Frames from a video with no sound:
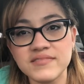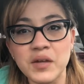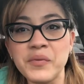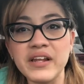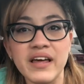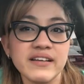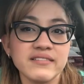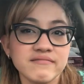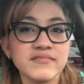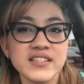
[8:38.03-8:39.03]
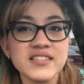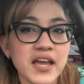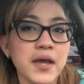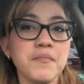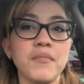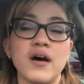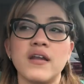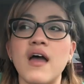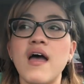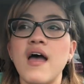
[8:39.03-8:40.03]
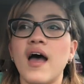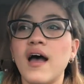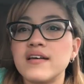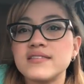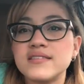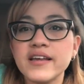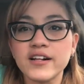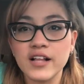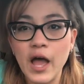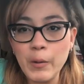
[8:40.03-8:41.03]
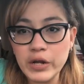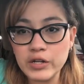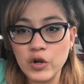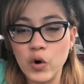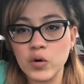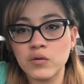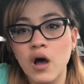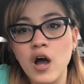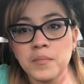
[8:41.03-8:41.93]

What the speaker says: something like the same, but still I want to know